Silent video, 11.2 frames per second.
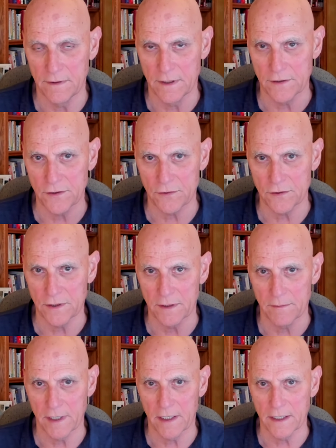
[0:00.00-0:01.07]
and socially
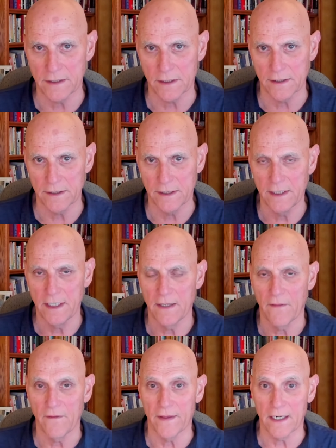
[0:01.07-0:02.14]
and biologically
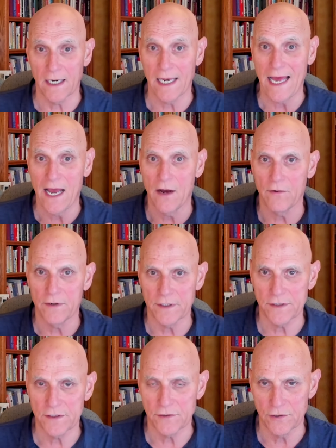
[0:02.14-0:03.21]
that allow
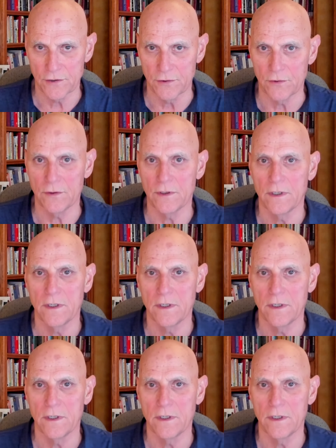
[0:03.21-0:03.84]
us to